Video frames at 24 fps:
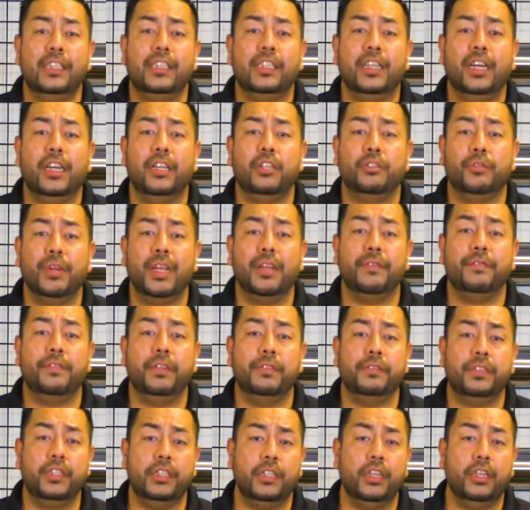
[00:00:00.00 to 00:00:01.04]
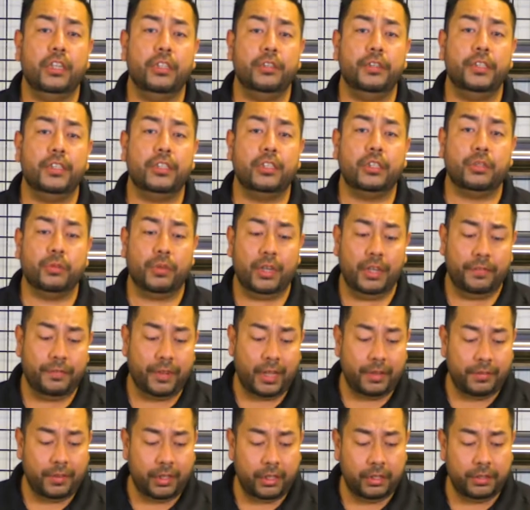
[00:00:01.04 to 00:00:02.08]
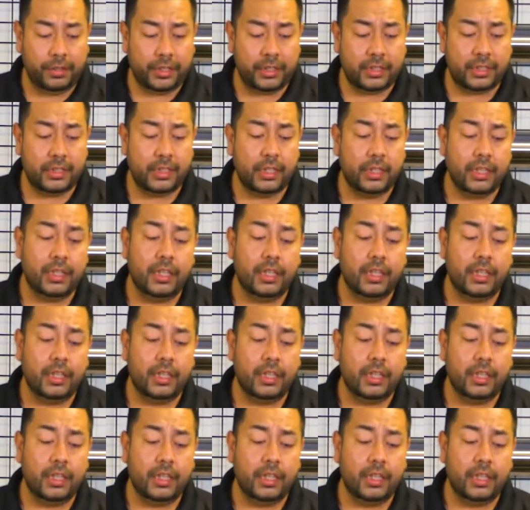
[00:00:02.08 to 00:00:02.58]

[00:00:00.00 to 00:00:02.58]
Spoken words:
Dodge Ram 1500s, 2500s.